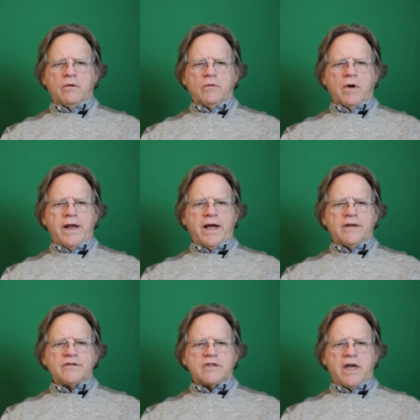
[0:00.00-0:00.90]
right
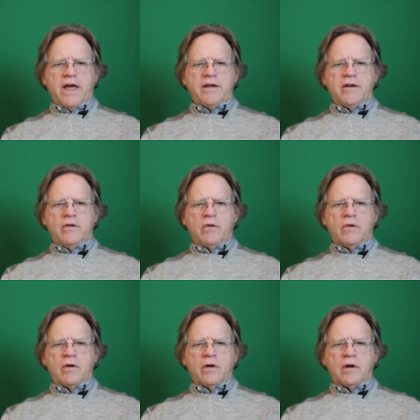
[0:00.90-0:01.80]
outside the
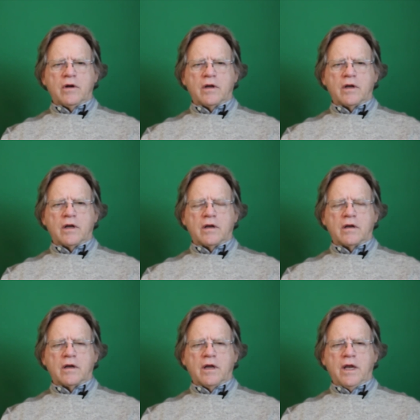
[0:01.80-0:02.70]
door,
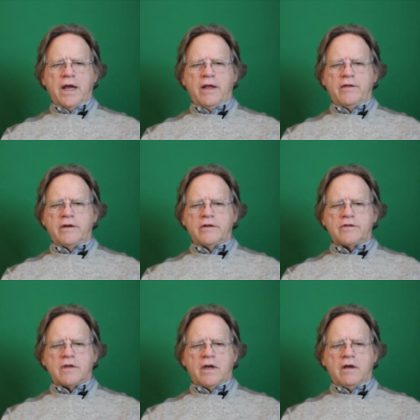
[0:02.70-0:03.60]
gather yourself,